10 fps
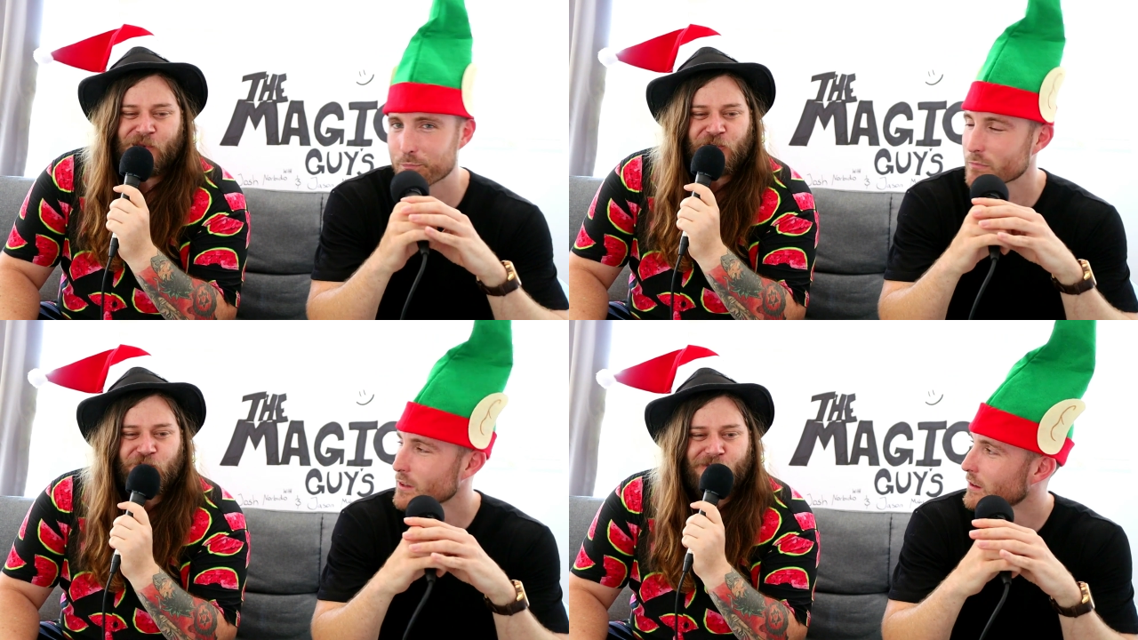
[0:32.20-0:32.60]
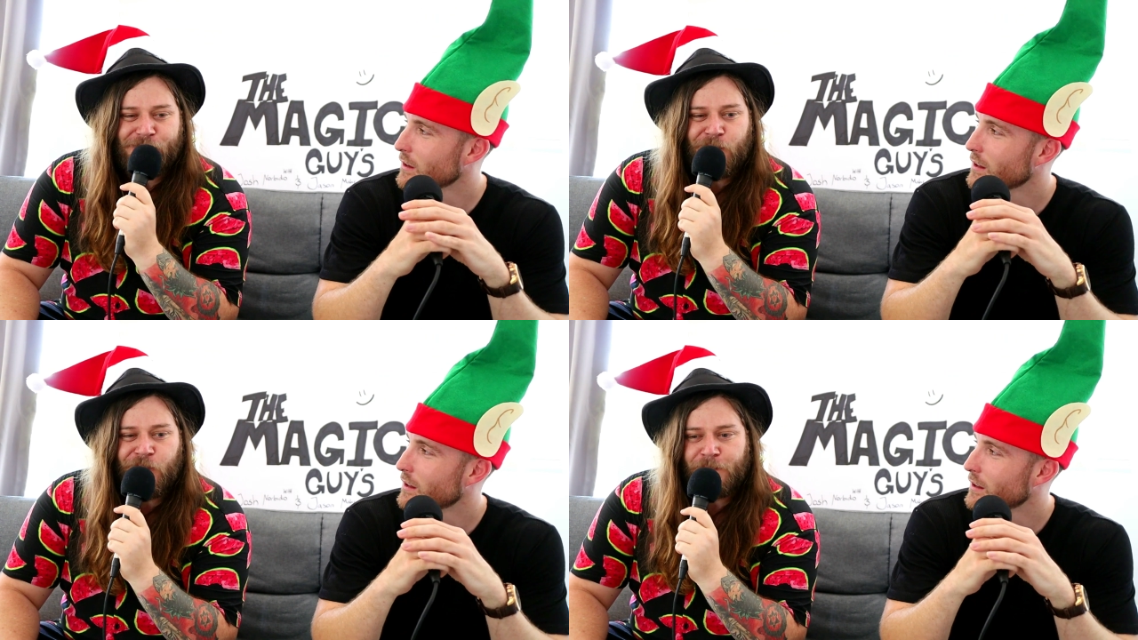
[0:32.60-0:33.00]
Speaker 1: the
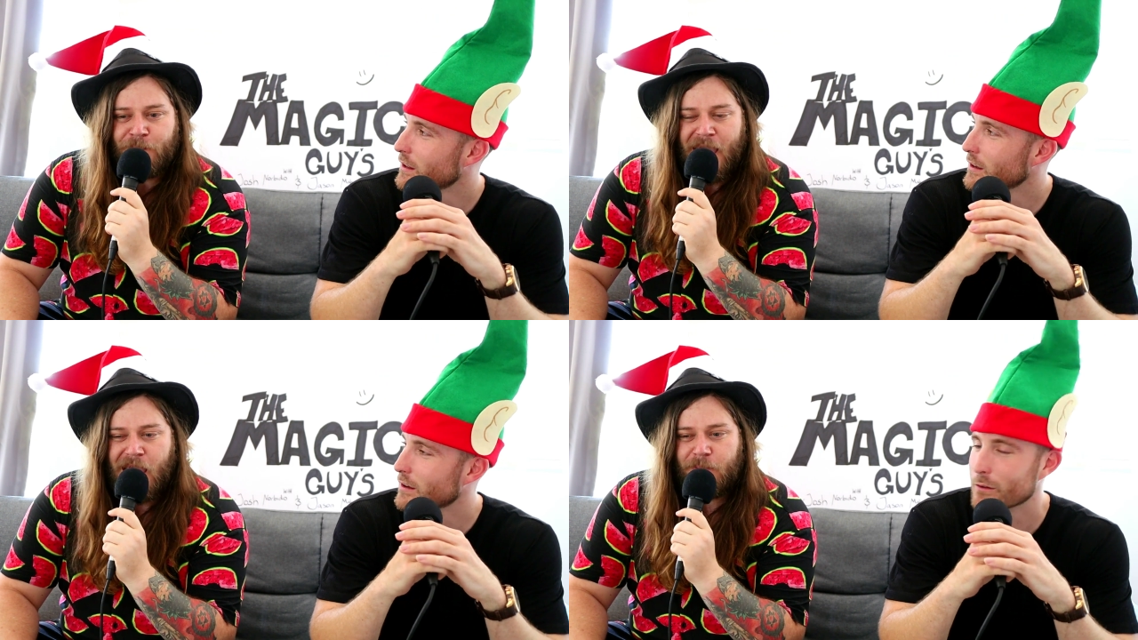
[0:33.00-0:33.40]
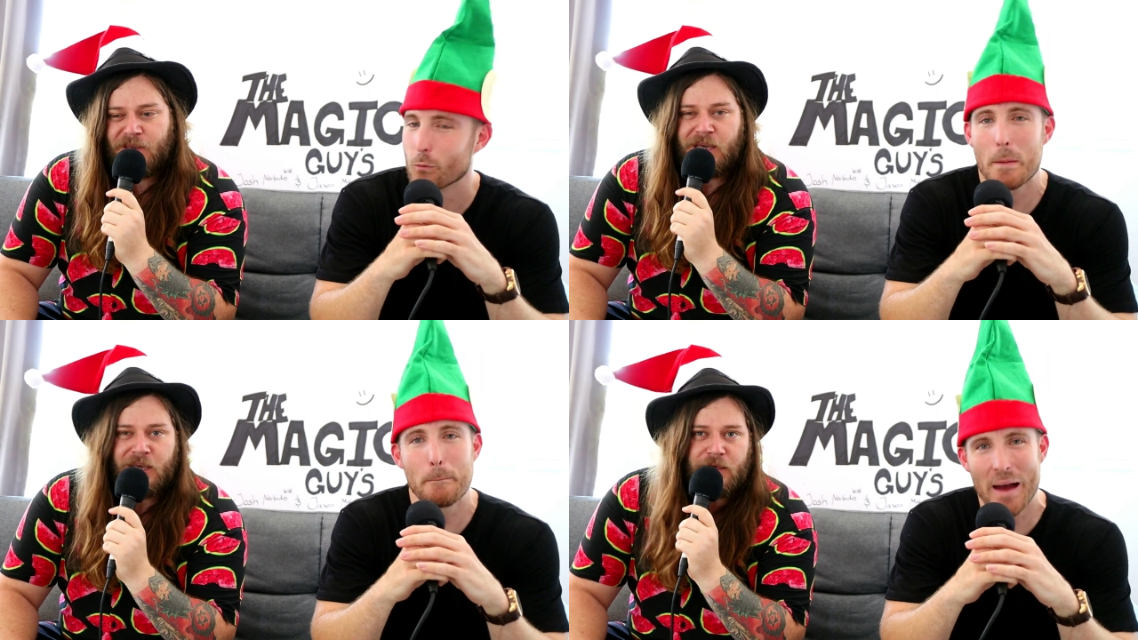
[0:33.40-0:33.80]
shrimp on the
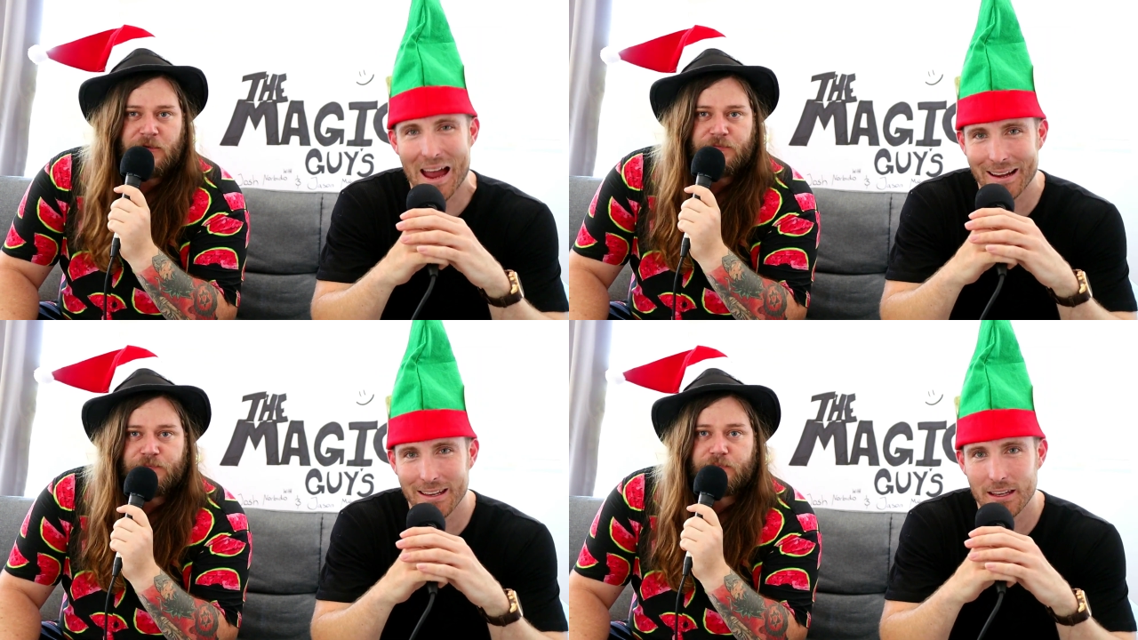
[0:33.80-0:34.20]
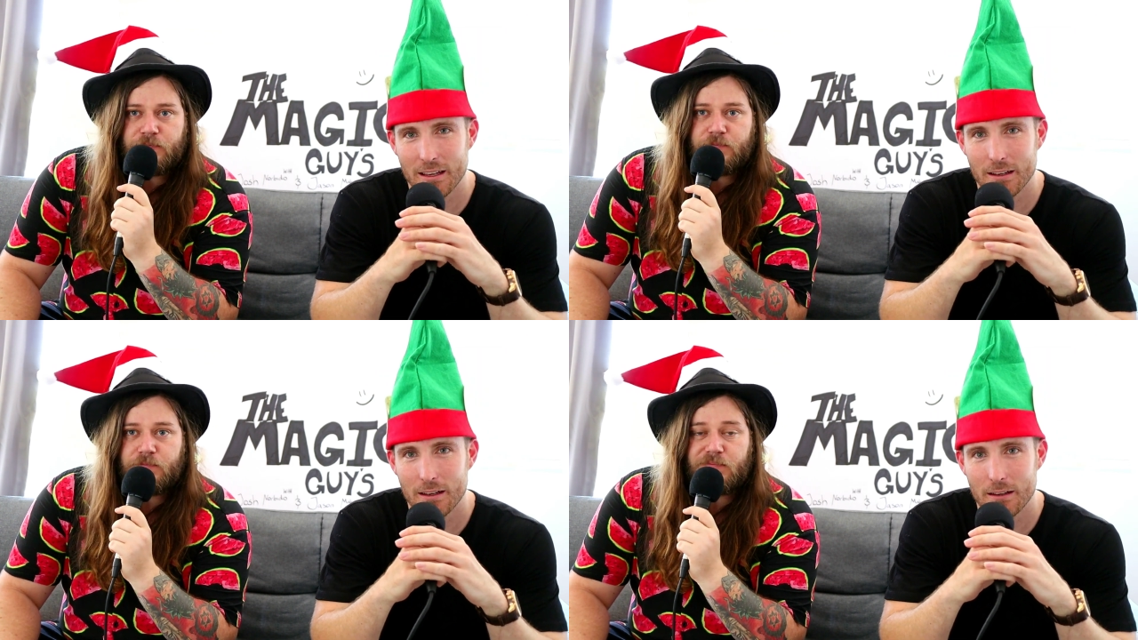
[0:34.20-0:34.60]
barbie. We're
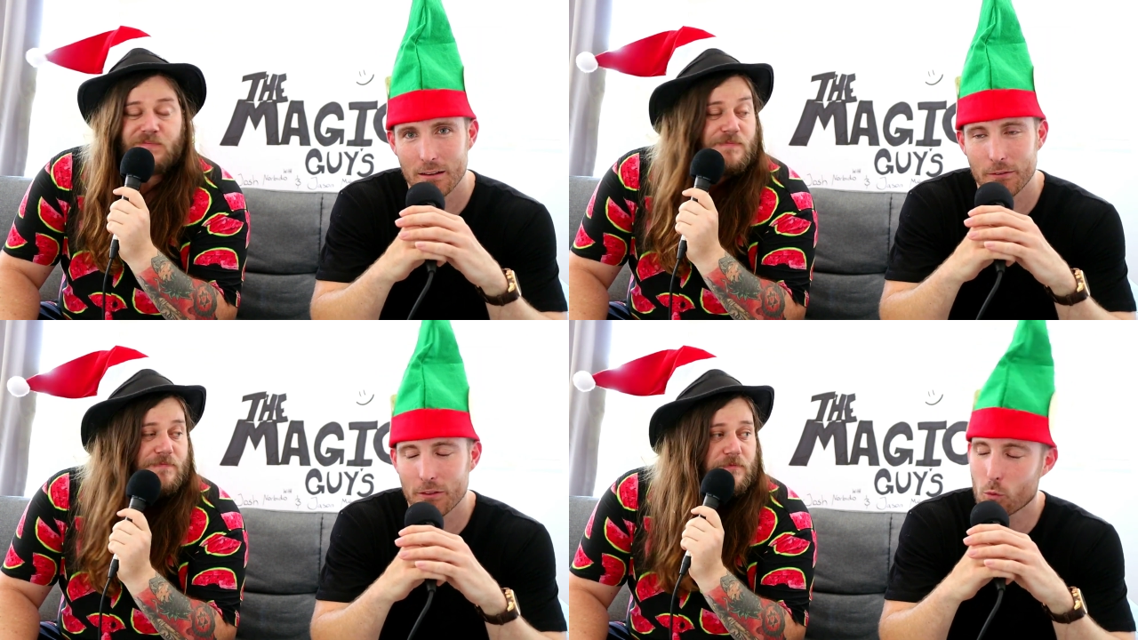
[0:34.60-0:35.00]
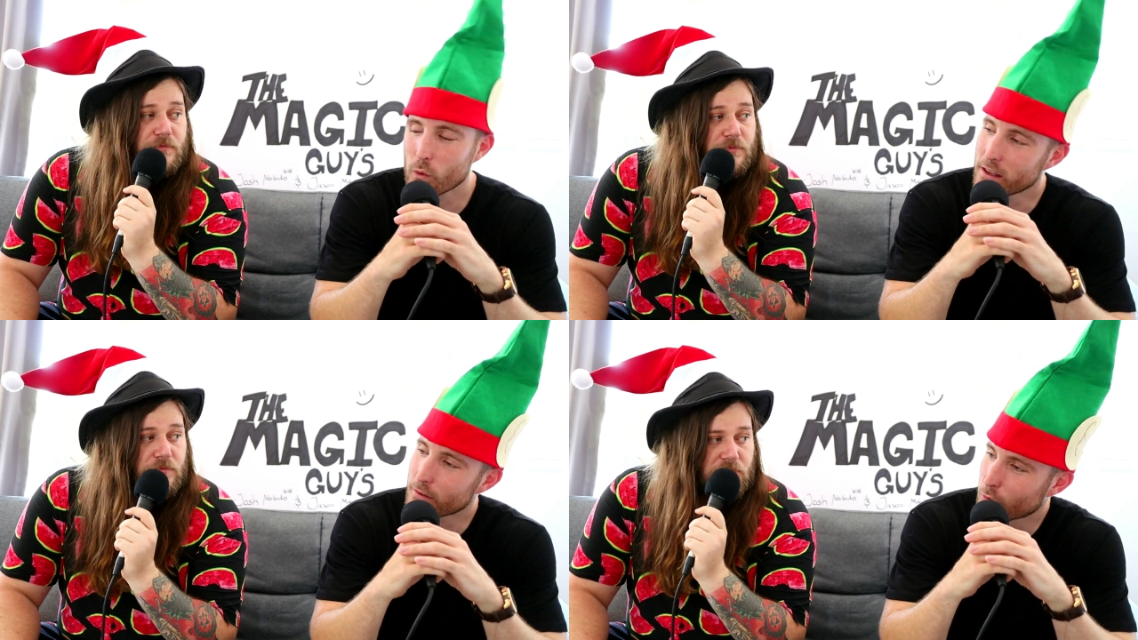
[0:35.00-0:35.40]
back for the
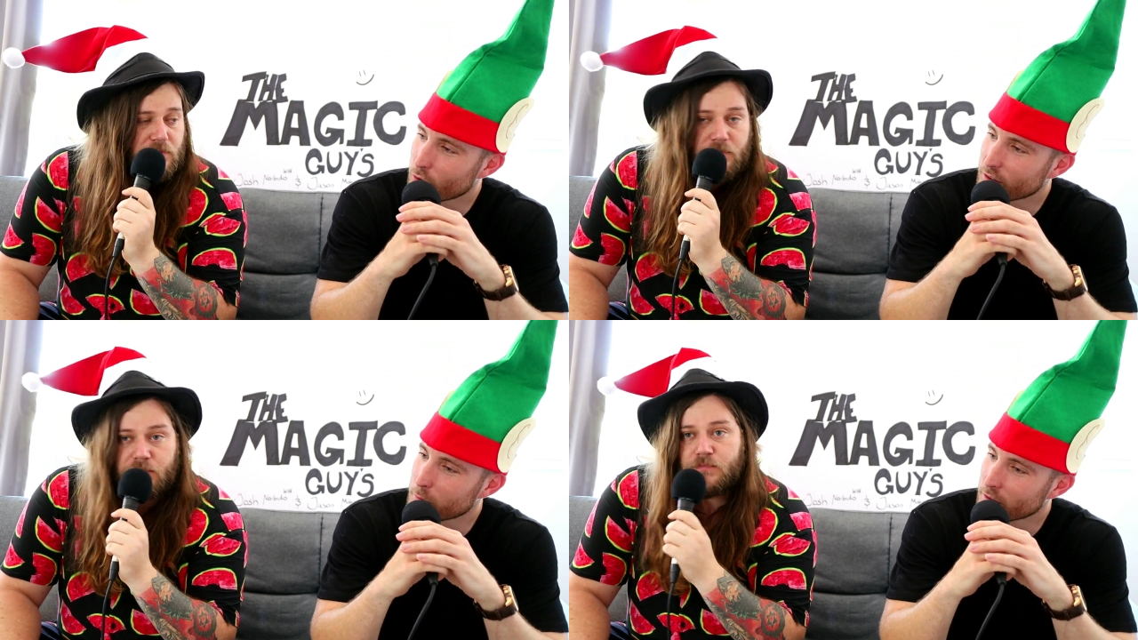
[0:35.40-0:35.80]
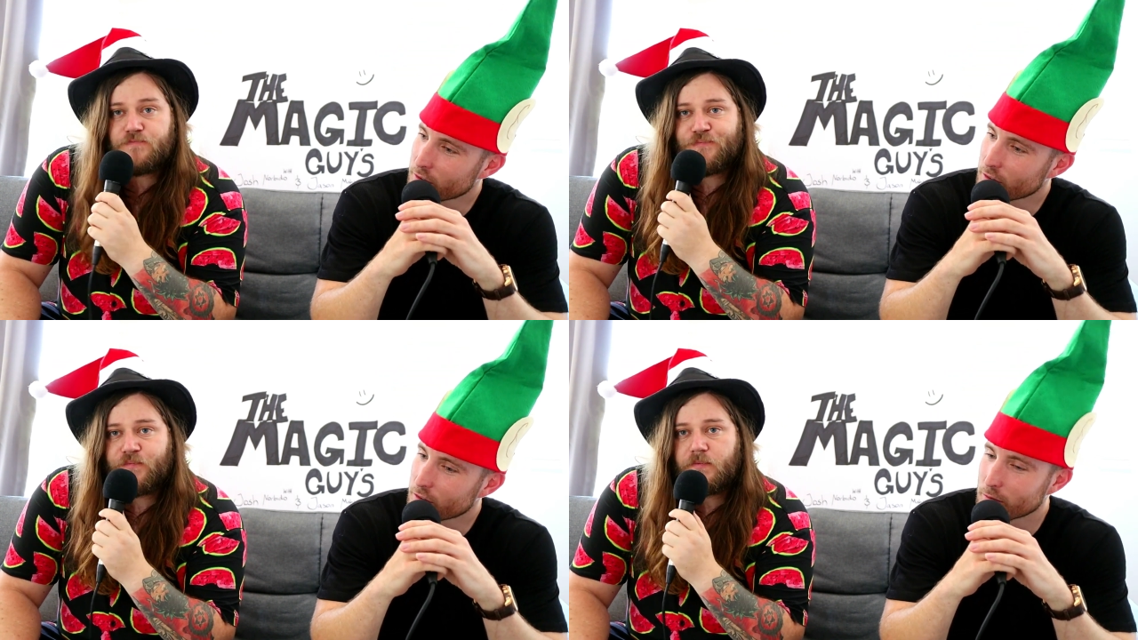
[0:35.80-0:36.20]
week of
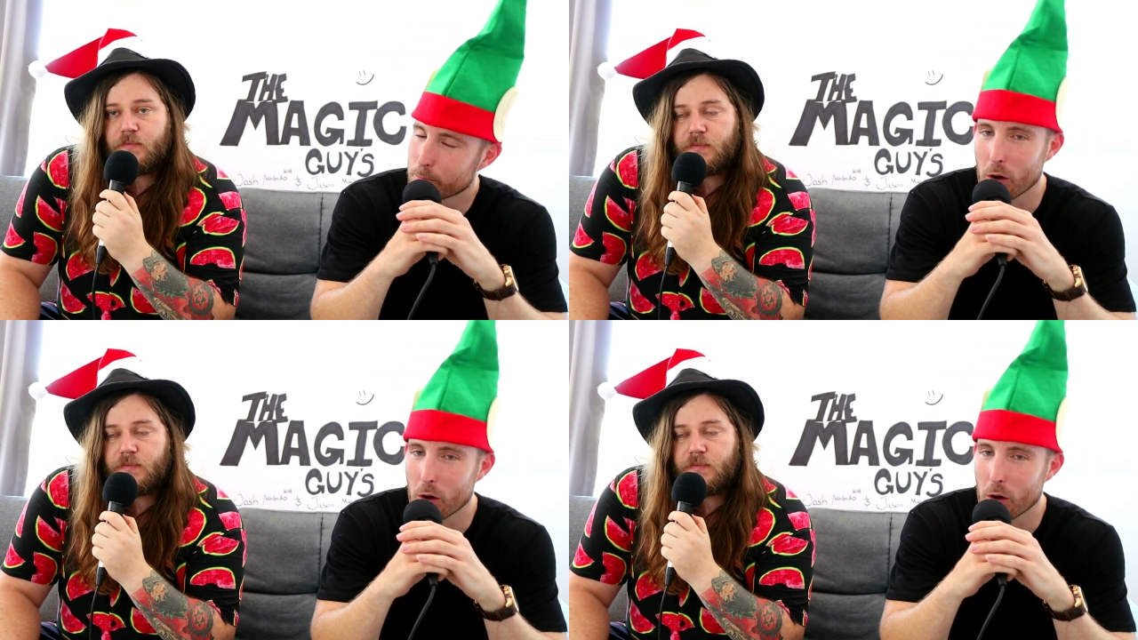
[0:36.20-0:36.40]
Christmas,